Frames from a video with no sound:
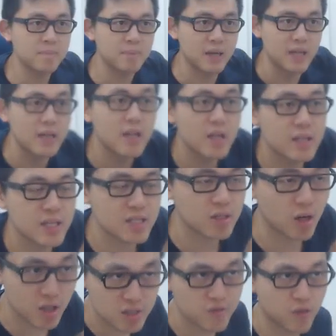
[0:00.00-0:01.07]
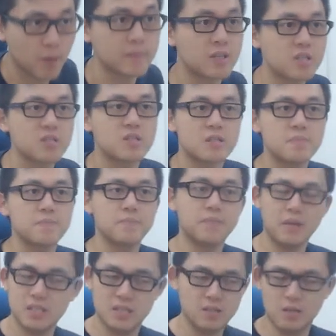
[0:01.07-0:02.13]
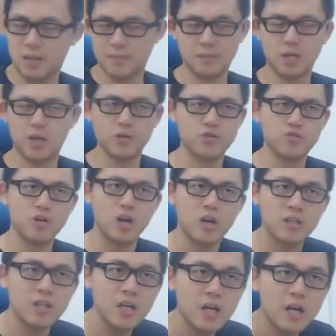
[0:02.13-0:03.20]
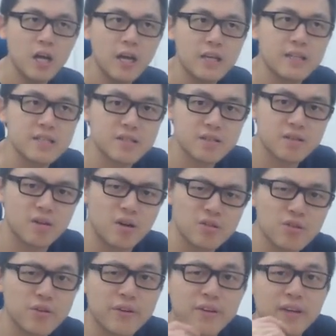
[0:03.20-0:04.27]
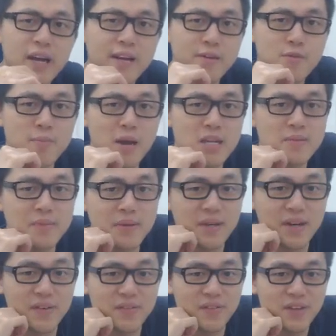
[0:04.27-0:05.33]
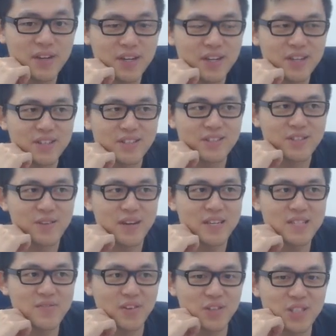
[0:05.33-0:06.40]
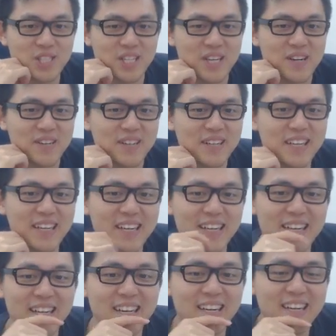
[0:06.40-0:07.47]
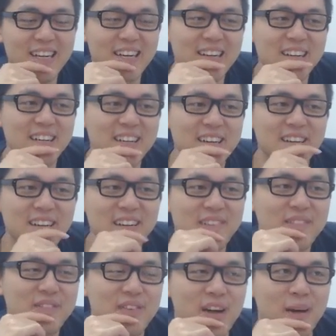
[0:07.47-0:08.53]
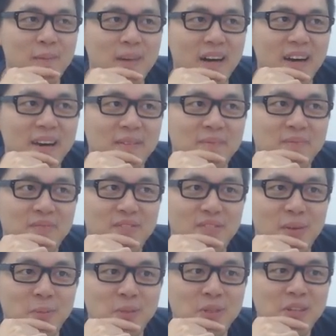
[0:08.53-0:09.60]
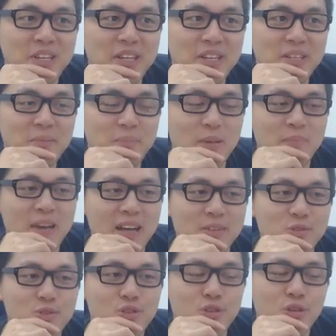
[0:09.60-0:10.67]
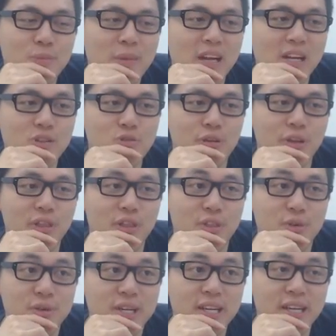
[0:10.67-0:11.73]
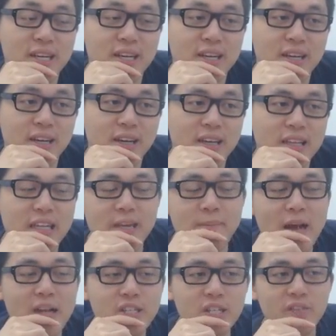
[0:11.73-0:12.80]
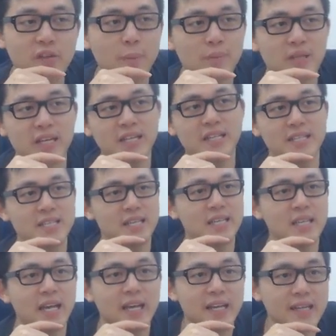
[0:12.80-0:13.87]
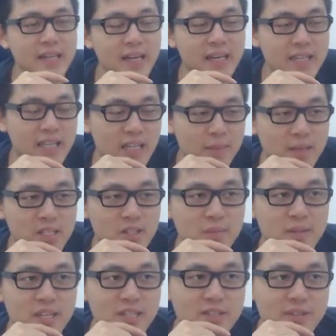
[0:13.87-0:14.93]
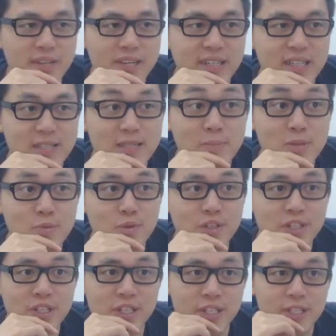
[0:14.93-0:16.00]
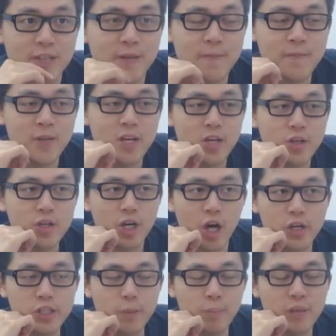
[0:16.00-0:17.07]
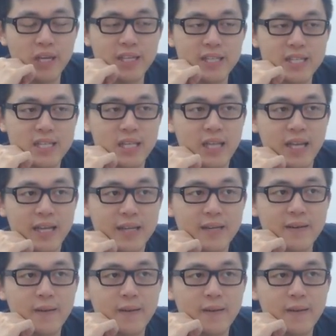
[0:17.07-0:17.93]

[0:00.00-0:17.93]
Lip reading: but it discards from this cards drawn. This also kind of reminds me of Graceful Charity from Yu-Gi-Oh! But man, 2 mana draw 3? Like, imagine if you play this in like an Elemental Mage, right? That seems really good. You can also play this in like...